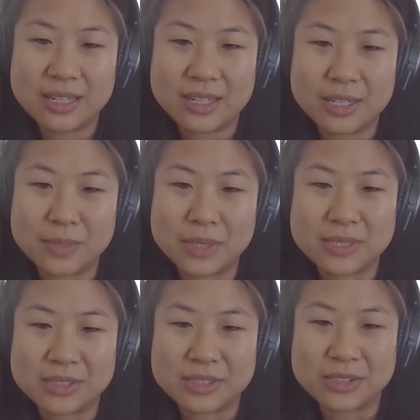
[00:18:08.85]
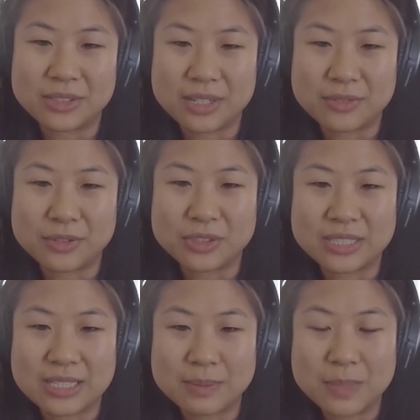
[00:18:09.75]
I was interned there for
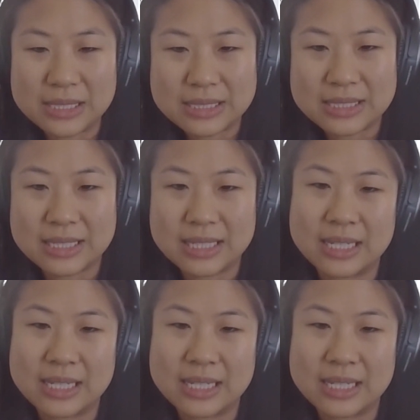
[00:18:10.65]
6 months